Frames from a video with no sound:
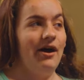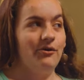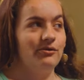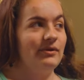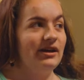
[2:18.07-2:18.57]

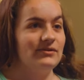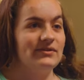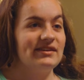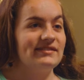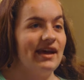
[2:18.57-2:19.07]
how do I
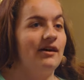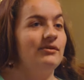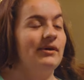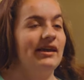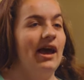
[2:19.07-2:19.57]
do this? How
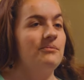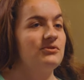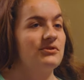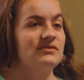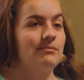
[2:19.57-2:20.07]
do I
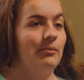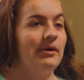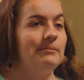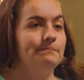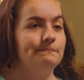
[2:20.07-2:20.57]
capture this
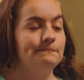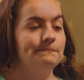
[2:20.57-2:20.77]
moment?